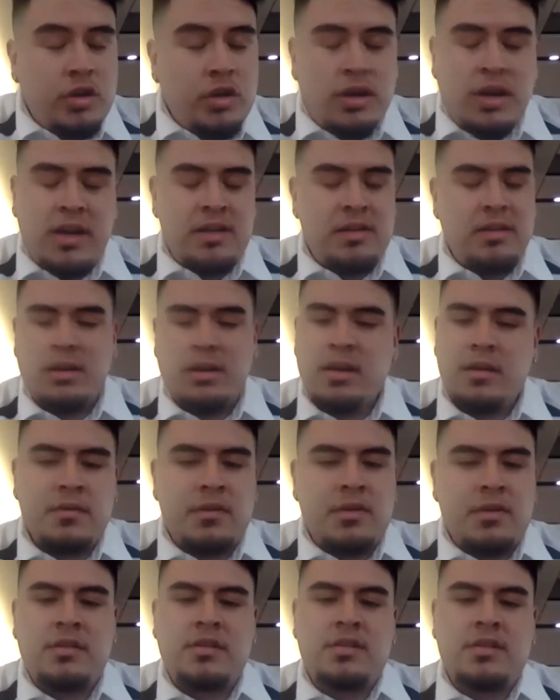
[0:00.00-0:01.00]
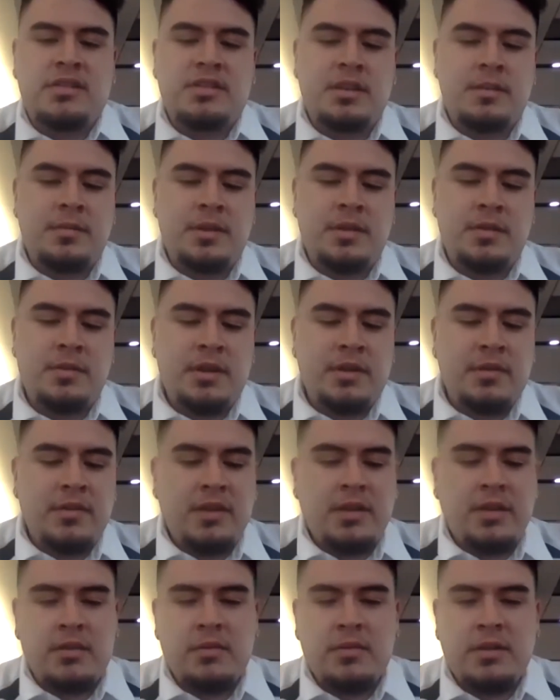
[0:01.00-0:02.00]
love going to Yosemite. Whenever I
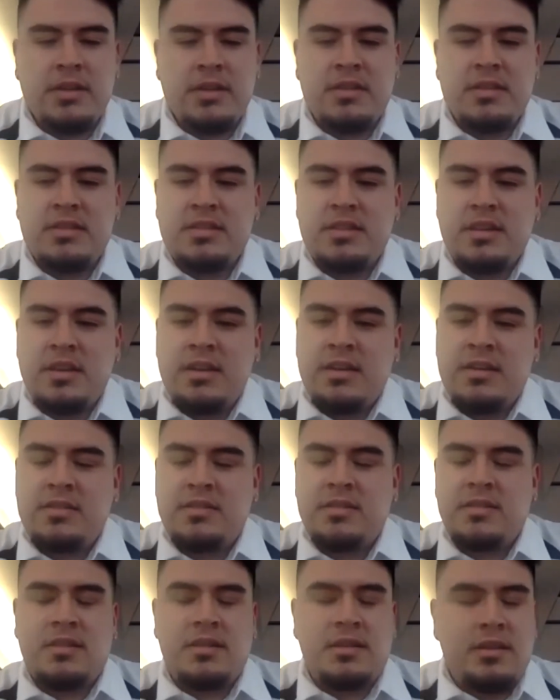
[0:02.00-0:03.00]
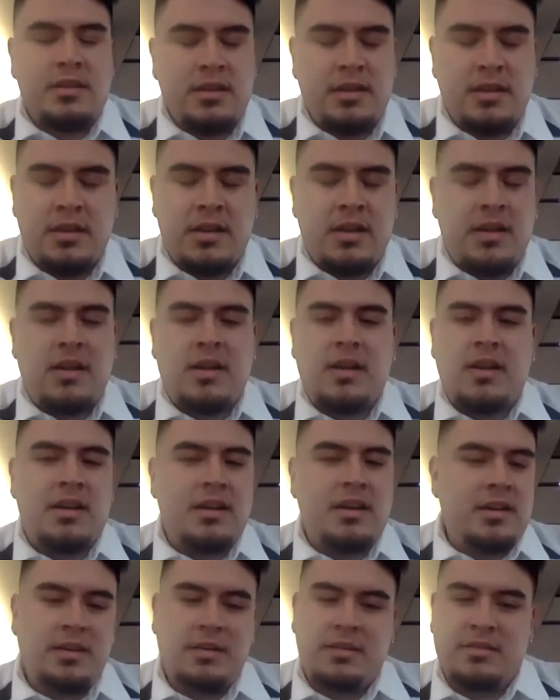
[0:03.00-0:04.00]
do get the chance,
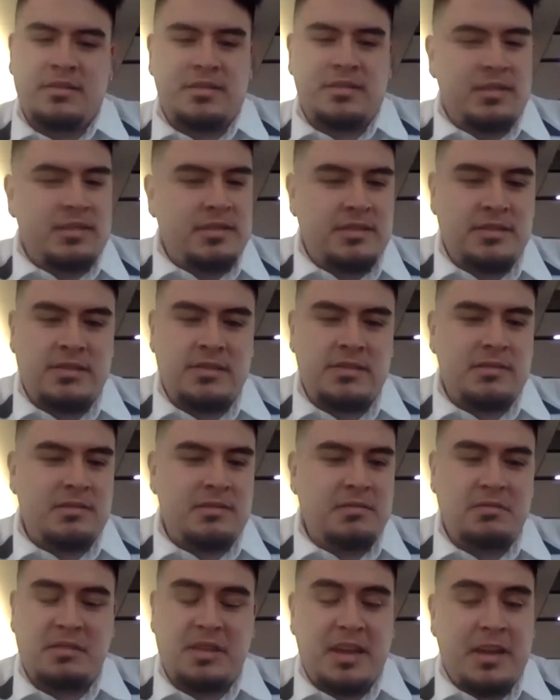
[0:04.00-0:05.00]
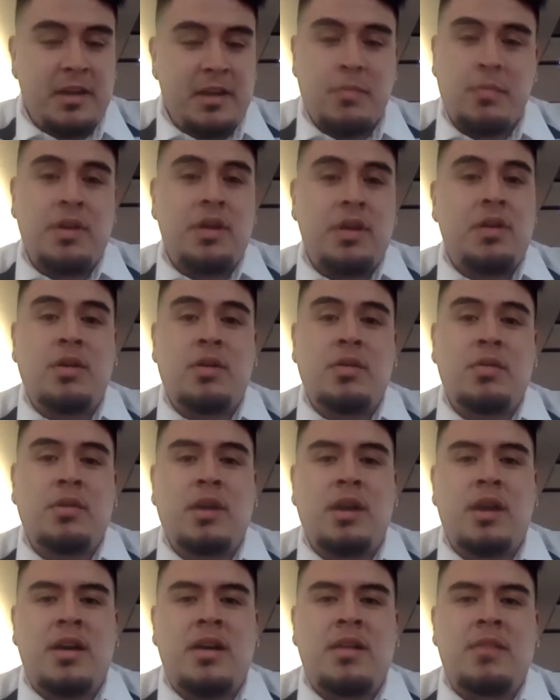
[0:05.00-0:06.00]
I just get up and go.
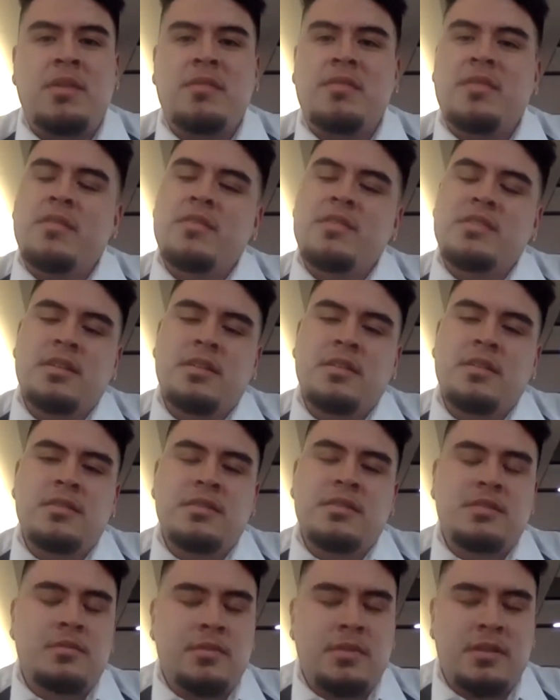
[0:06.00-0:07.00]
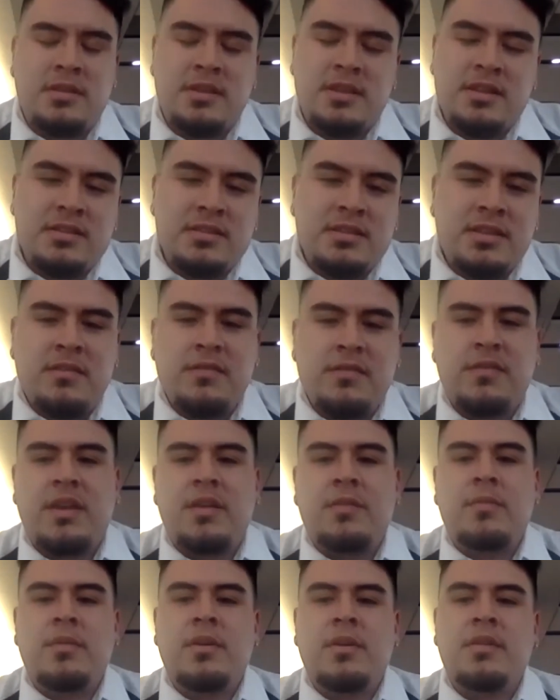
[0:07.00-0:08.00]
My favorite time is around this time,
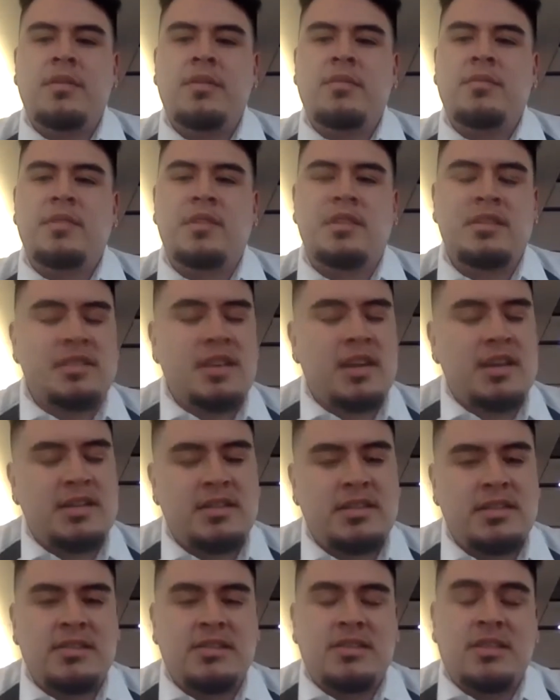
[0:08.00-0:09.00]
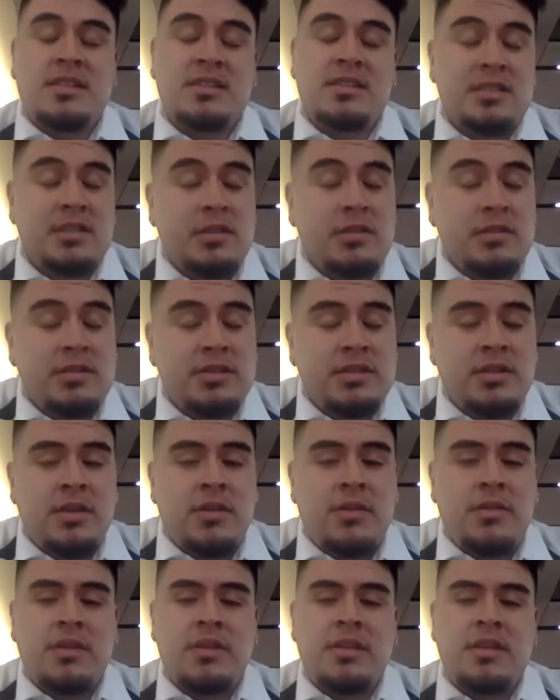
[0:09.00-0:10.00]
February, when it's still
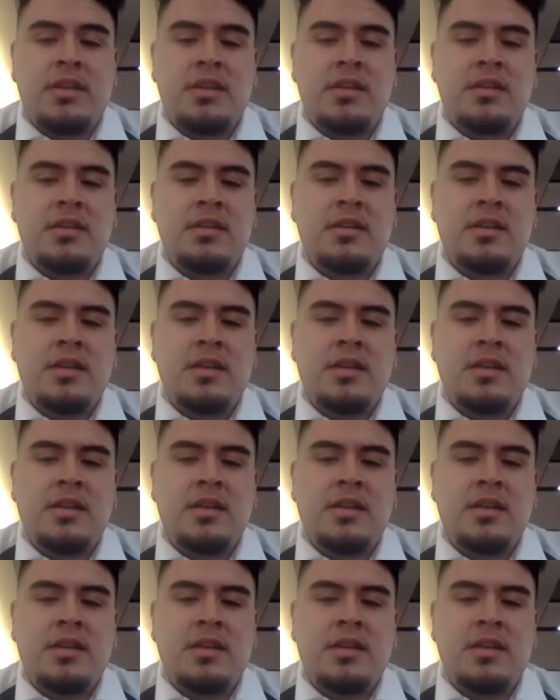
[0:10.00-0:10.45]
snowing there.